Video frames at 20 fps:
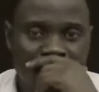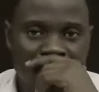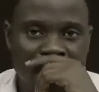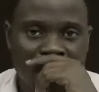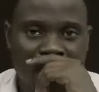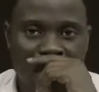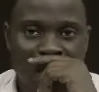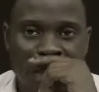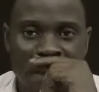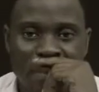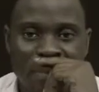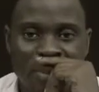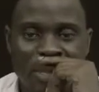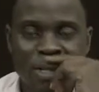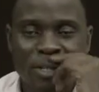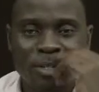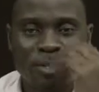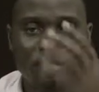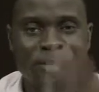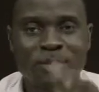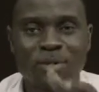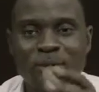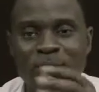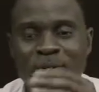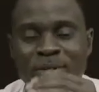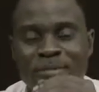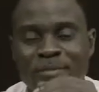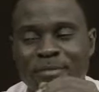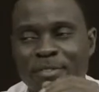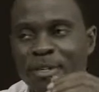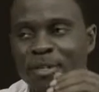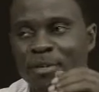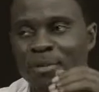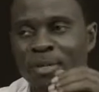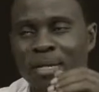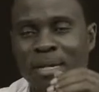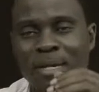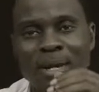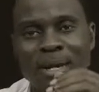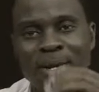in your chosen
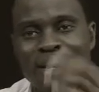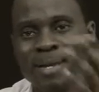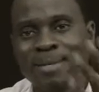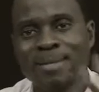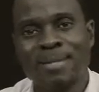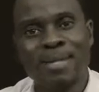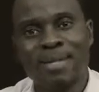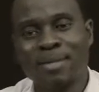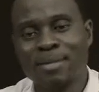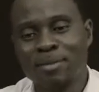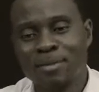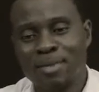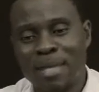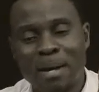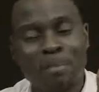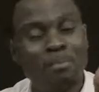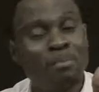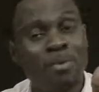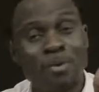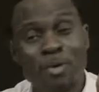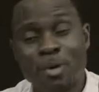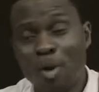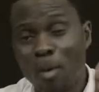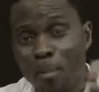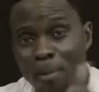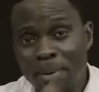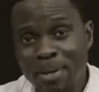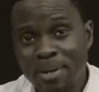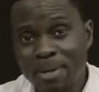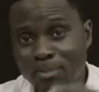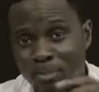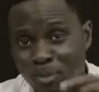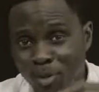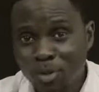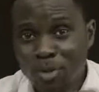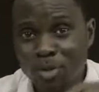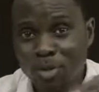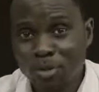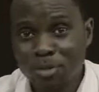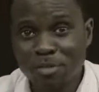field, and I tell you, that book opened
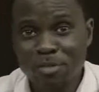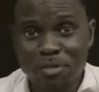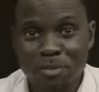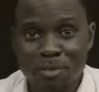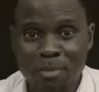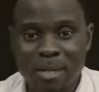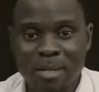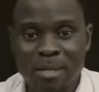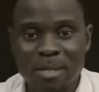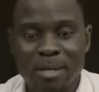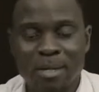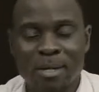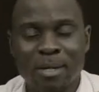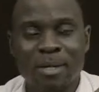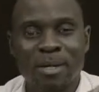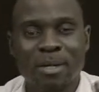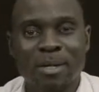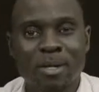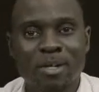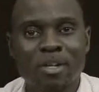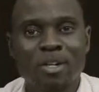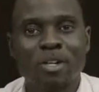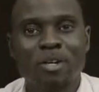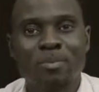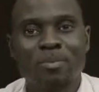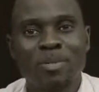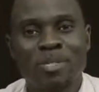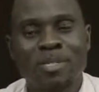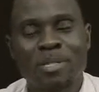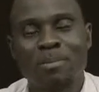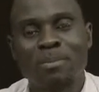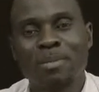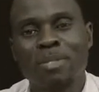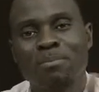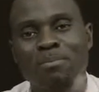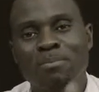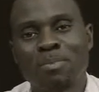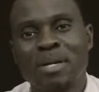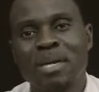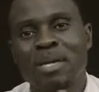more doors for me. It got me some of
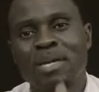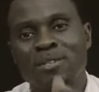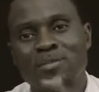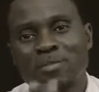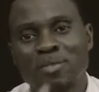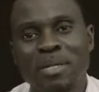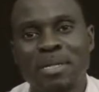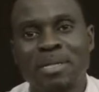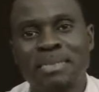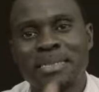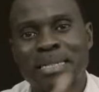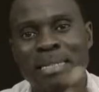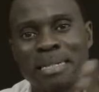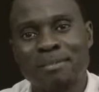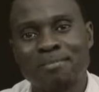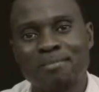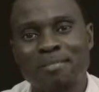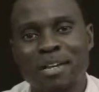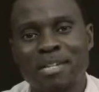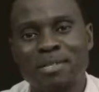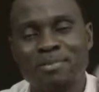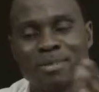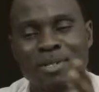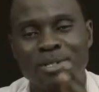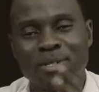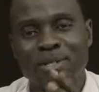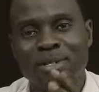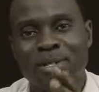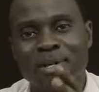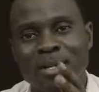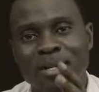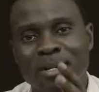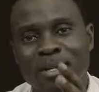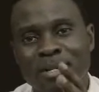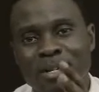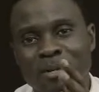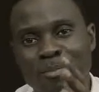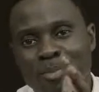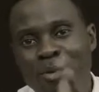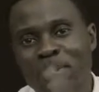the biggest real estate investment,
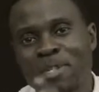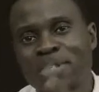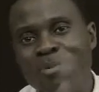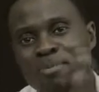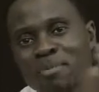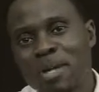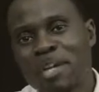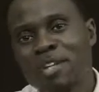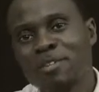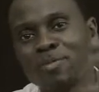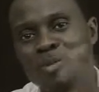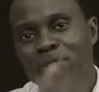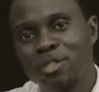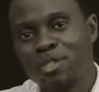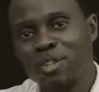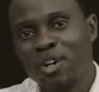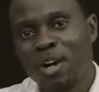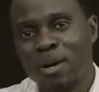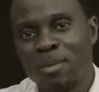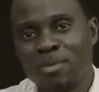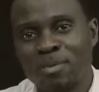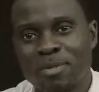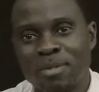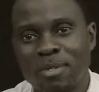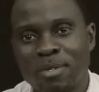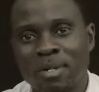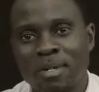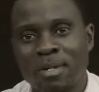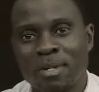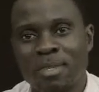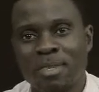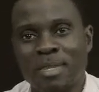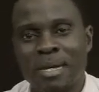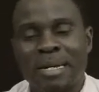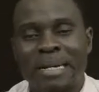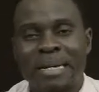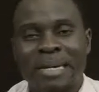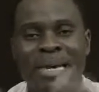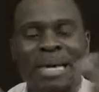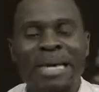project management jobs
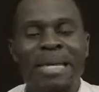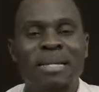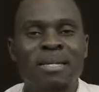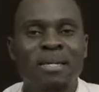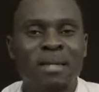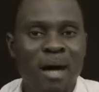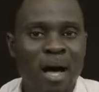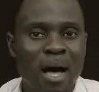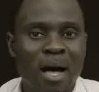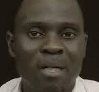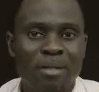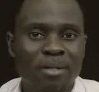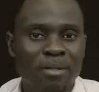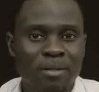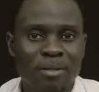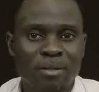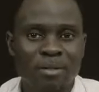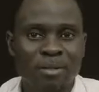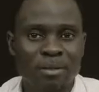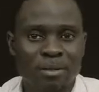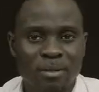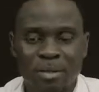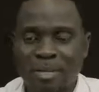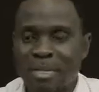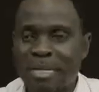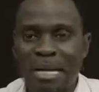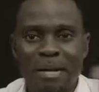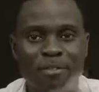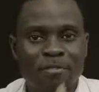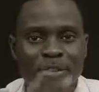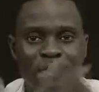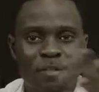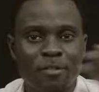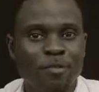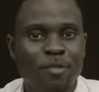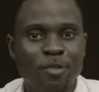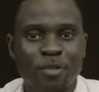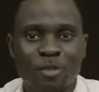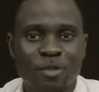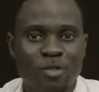than any other thing I've
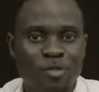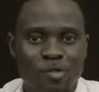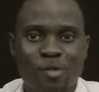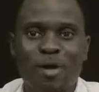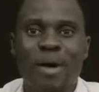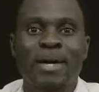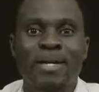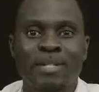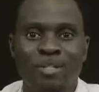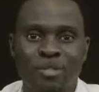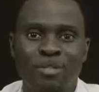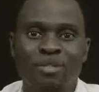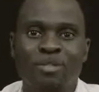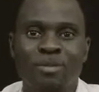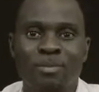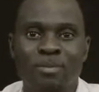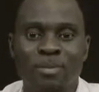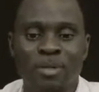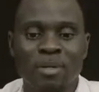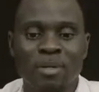ever tried to do.